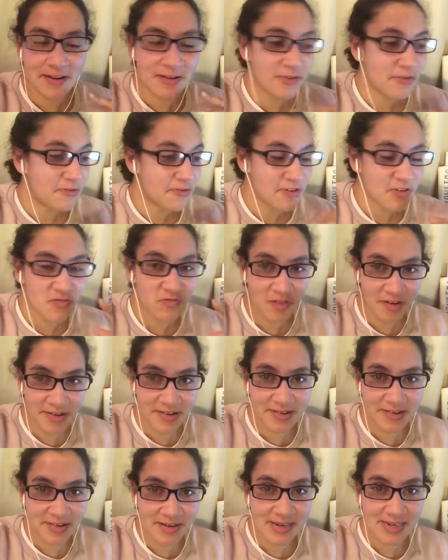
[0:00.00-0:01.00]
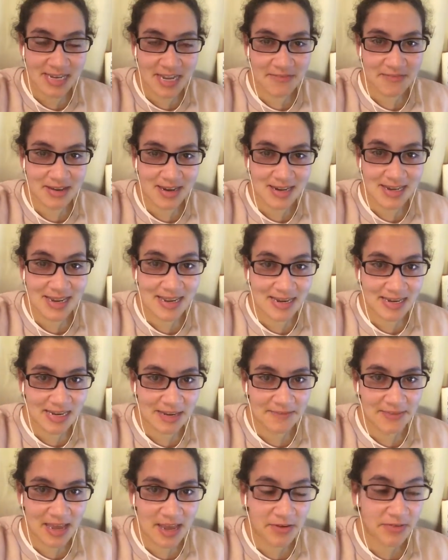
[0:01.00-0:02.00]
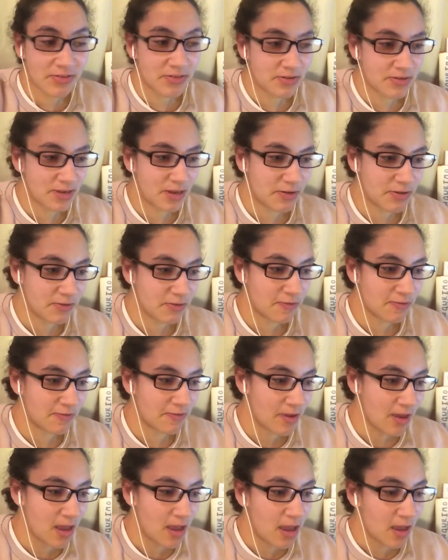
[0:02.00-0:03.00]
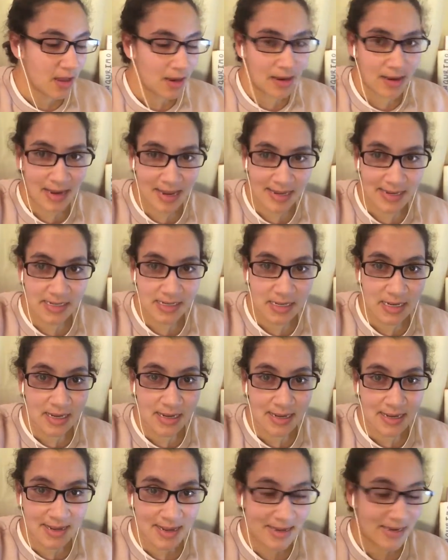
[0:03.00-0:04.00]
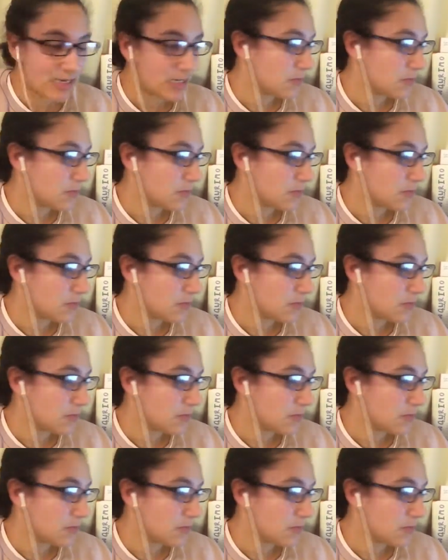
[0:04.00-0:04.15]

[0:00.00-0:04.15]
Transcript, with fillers: I sort of just rushed to get ready and leave the house because I was sort of late getting to